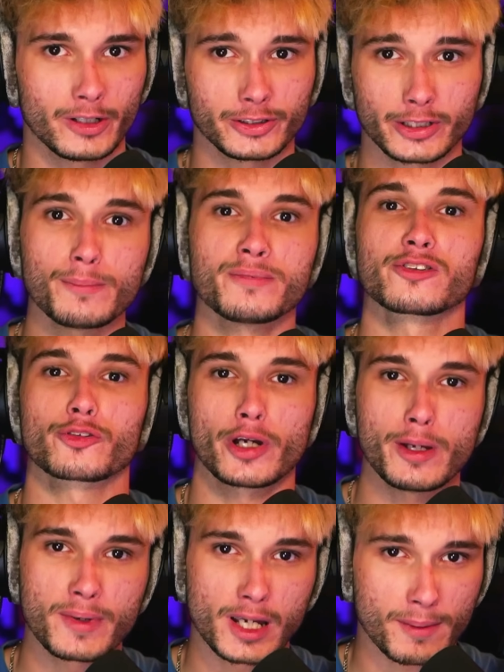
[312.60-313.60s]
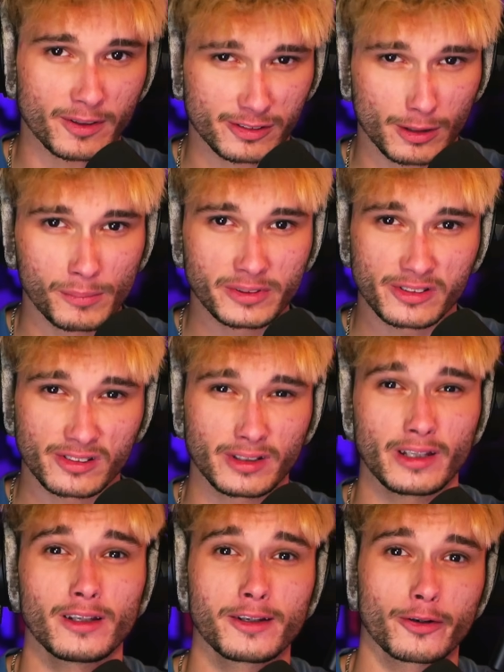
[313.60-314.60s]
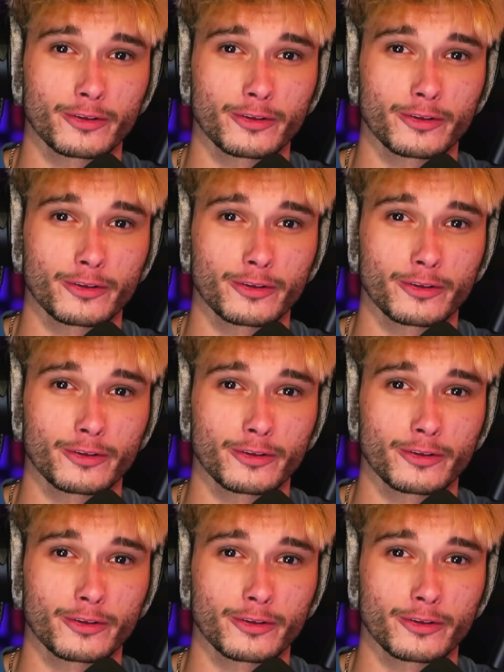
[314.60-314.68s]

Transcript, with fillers: She keeps screaming about someone stealing her